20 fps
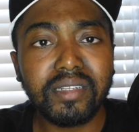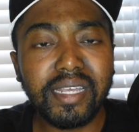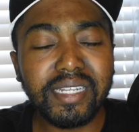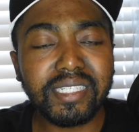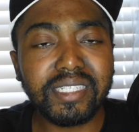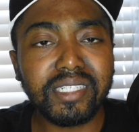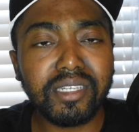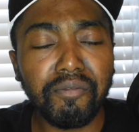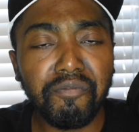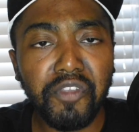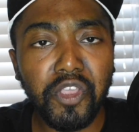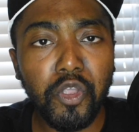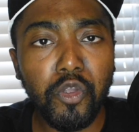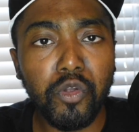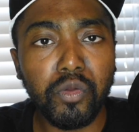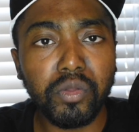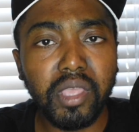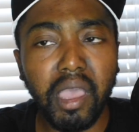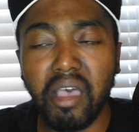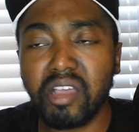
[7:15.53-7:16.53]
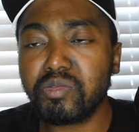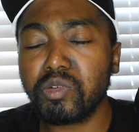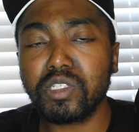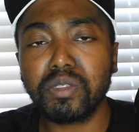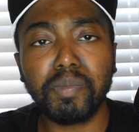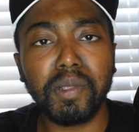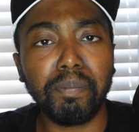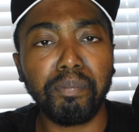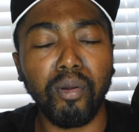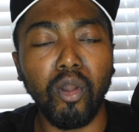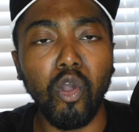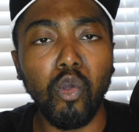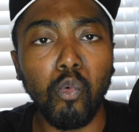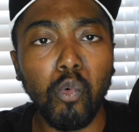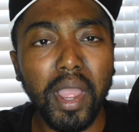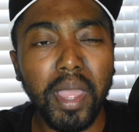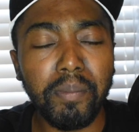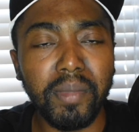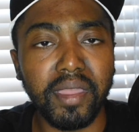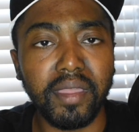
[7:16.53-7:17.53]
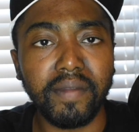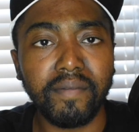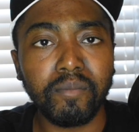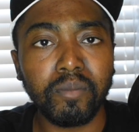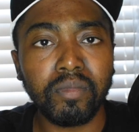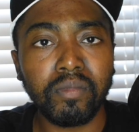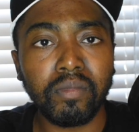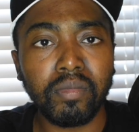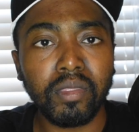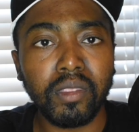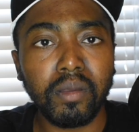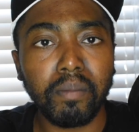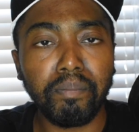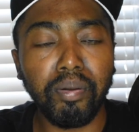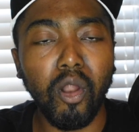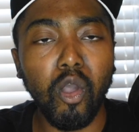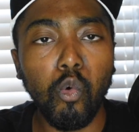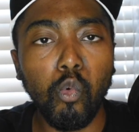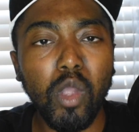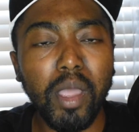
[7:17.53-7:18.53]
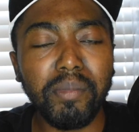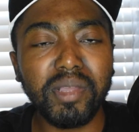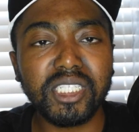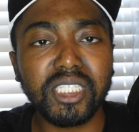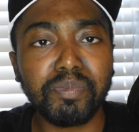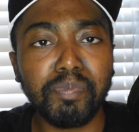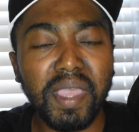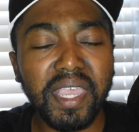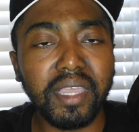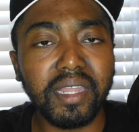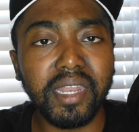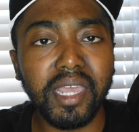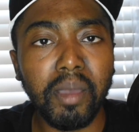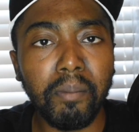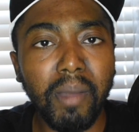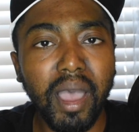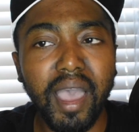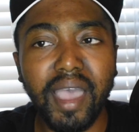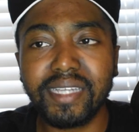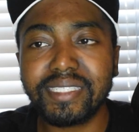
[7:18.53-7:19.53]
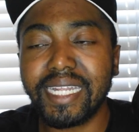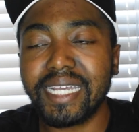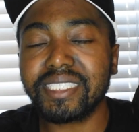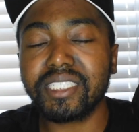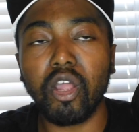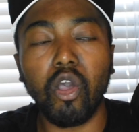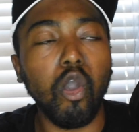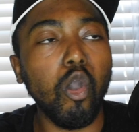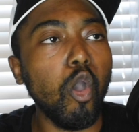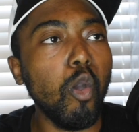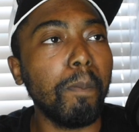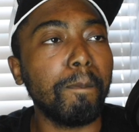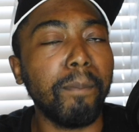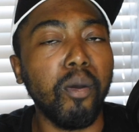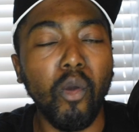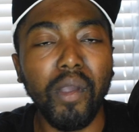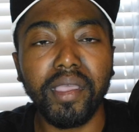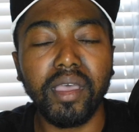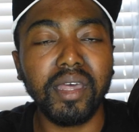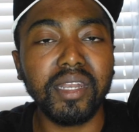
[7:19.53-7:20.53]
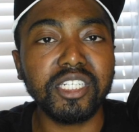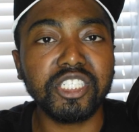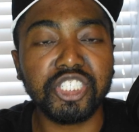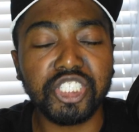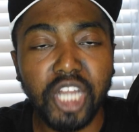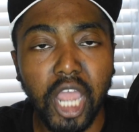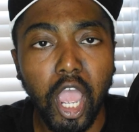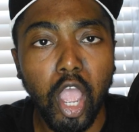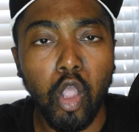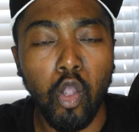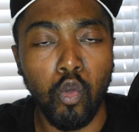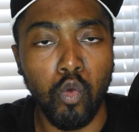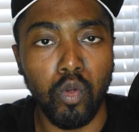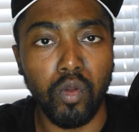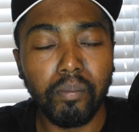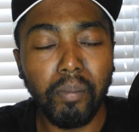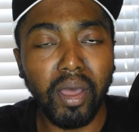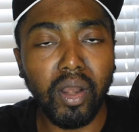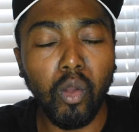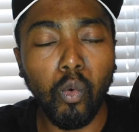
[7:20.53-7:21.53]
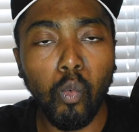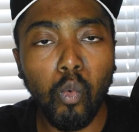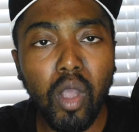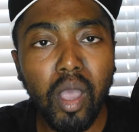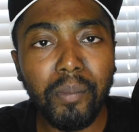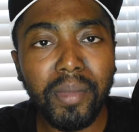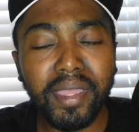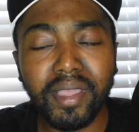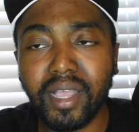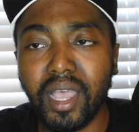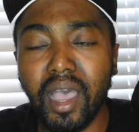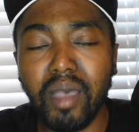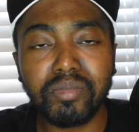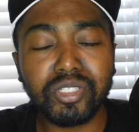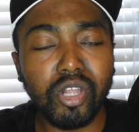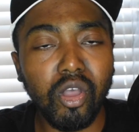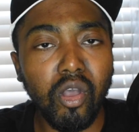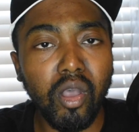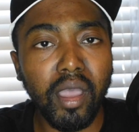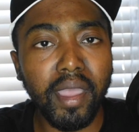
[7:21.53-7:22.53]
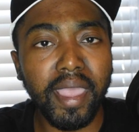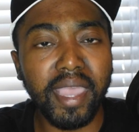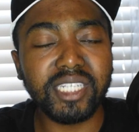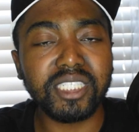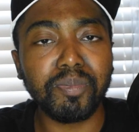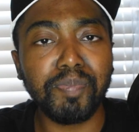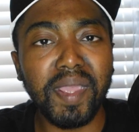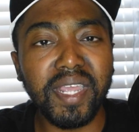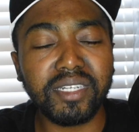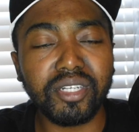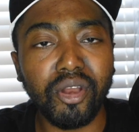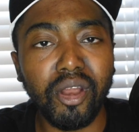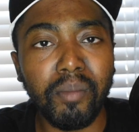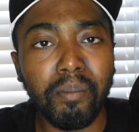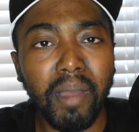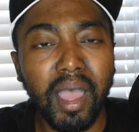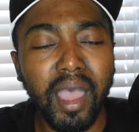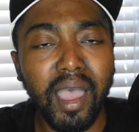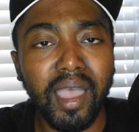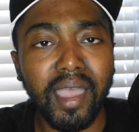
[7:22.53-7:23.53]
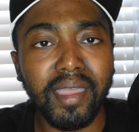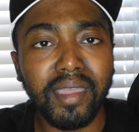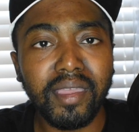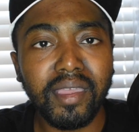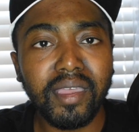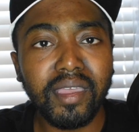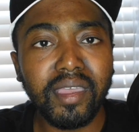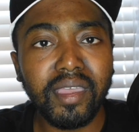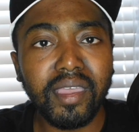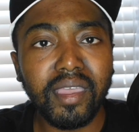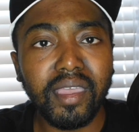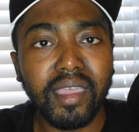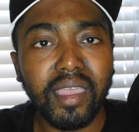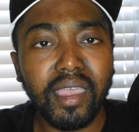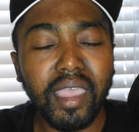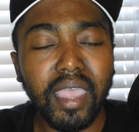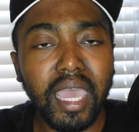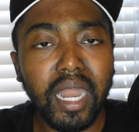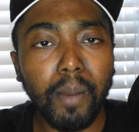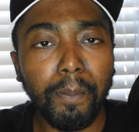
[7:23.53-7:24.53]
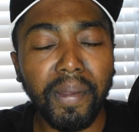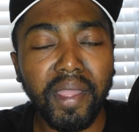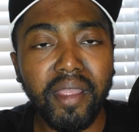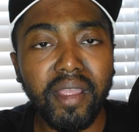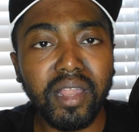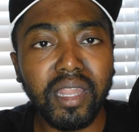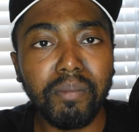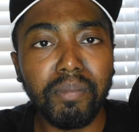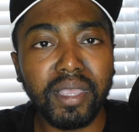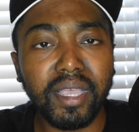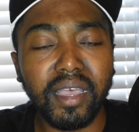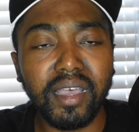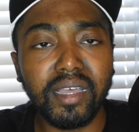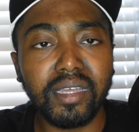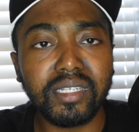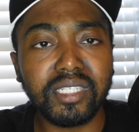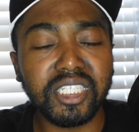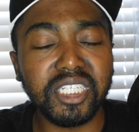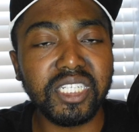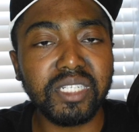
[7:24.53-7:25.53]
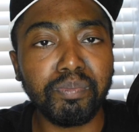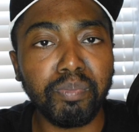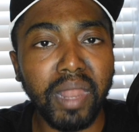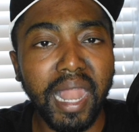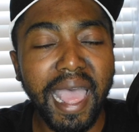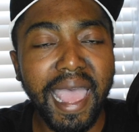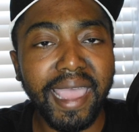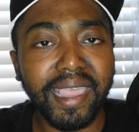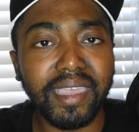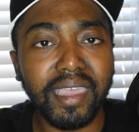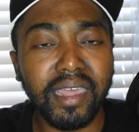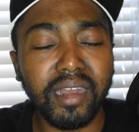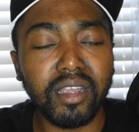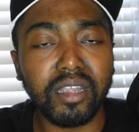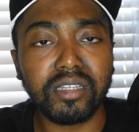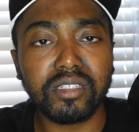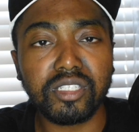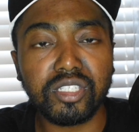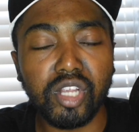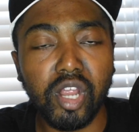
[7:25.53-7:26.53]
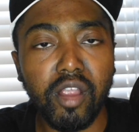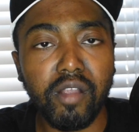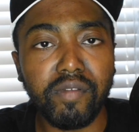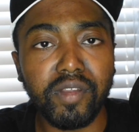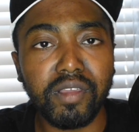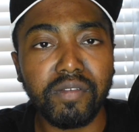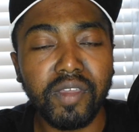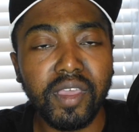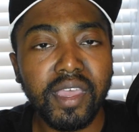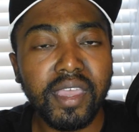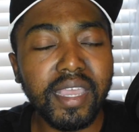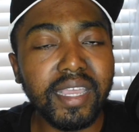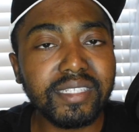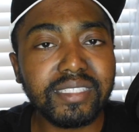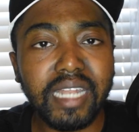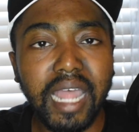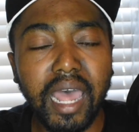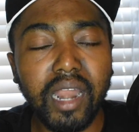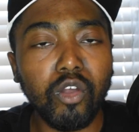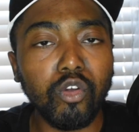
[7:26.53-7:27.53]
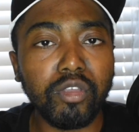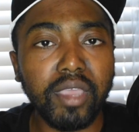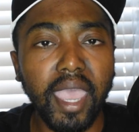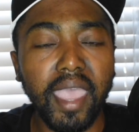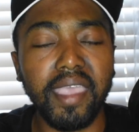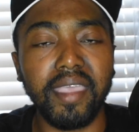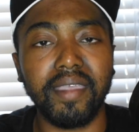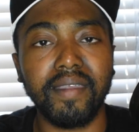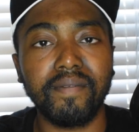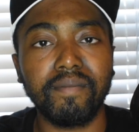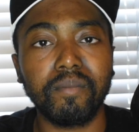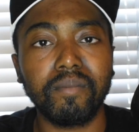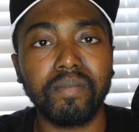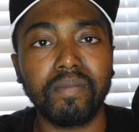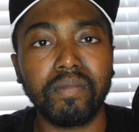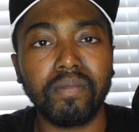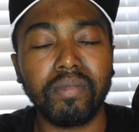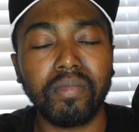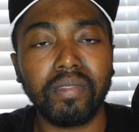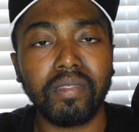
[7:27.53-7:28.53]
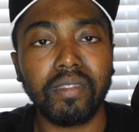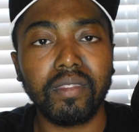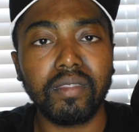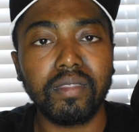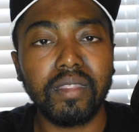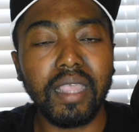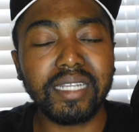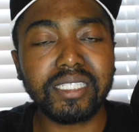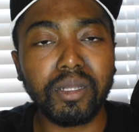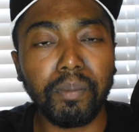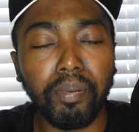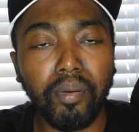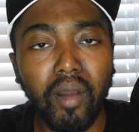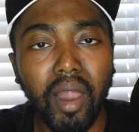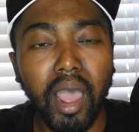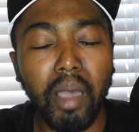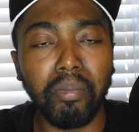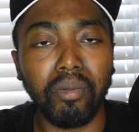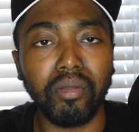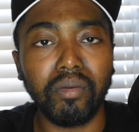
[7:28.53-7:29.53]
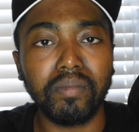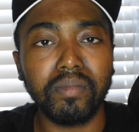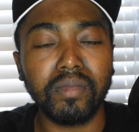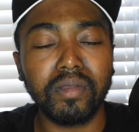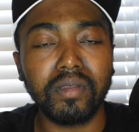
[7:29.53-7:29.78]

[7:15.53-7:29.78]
This is The View. Y'all supposed to be pro-women. Pro-women speaking their minds. That's the whole point of the show. But a woman comes on and speaks her mind, and apparently because she's black and a conservative, it's not okay. That's a problem.